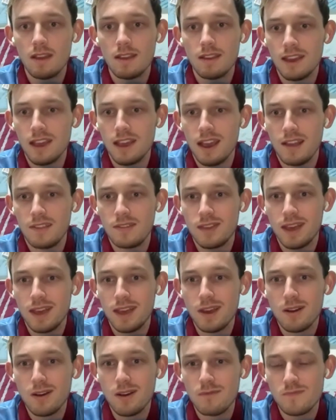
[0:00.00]
yeah,
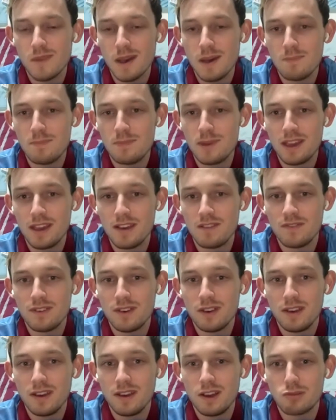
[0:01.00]
they are a bit of
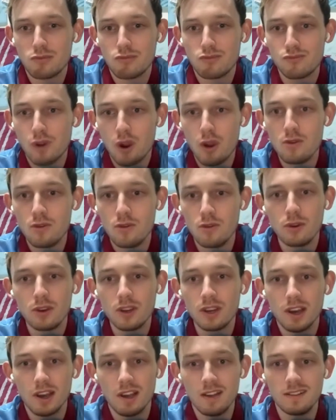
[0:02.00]
a
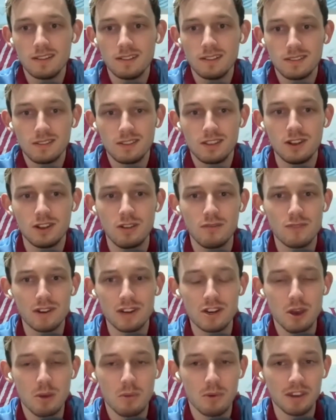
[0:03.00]
rogue. You don't
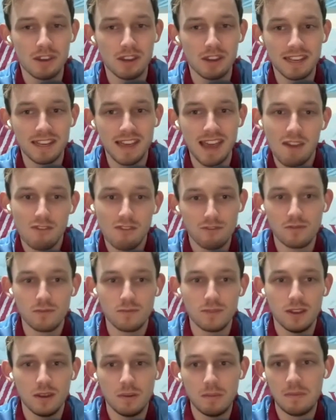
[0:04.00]
really know what you're going to get
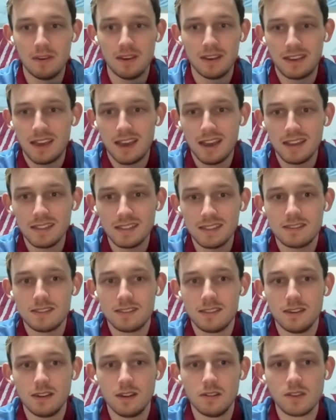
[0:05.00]
from them, I
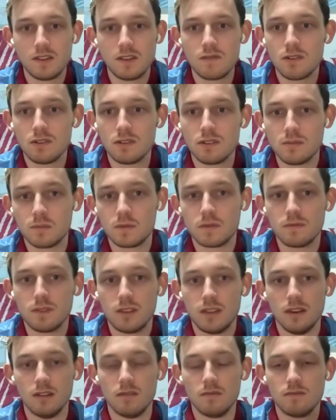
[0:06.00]
guess. They've got some,
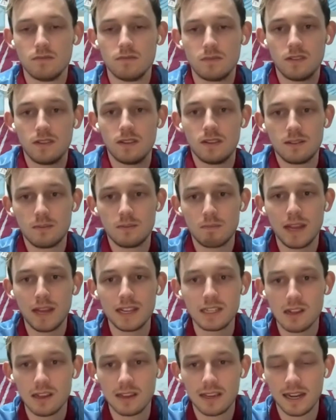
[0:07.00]

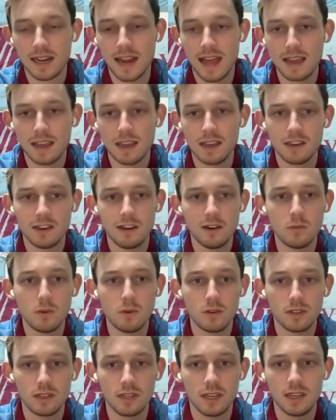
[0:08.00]
players like Elanga,
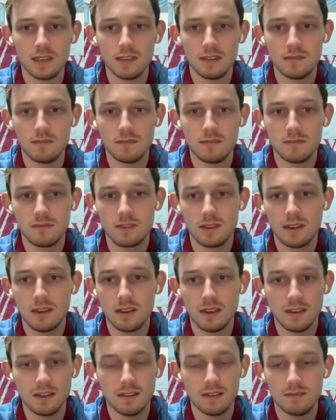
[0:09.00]
Awoniyi,
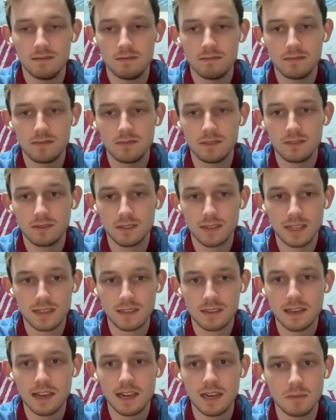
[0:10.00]
and
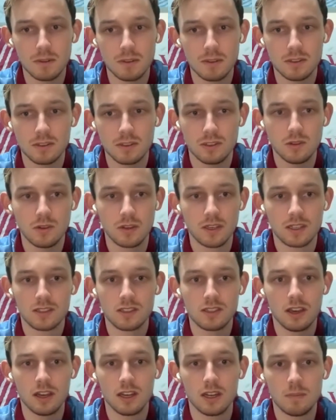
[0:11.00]
Callum Hudson-Odoi can
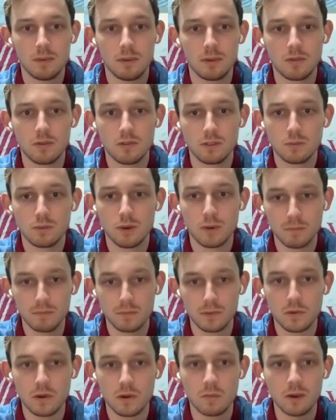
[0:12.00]
turn up and cause
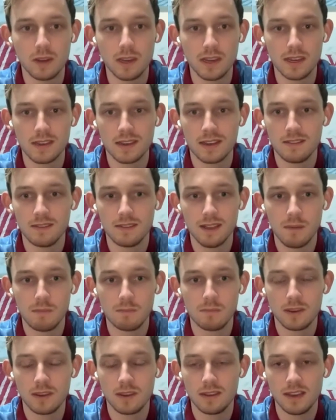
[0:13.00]
problems one week and
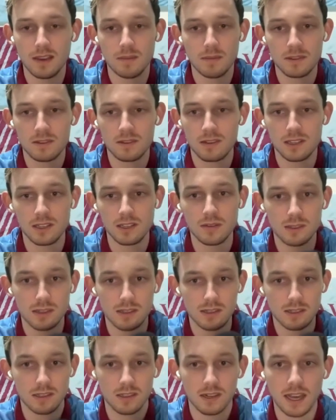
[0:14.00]
then be absolutely
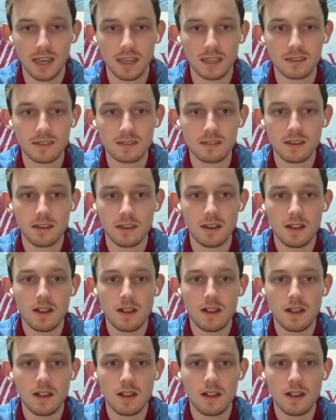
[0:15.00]
useless the next.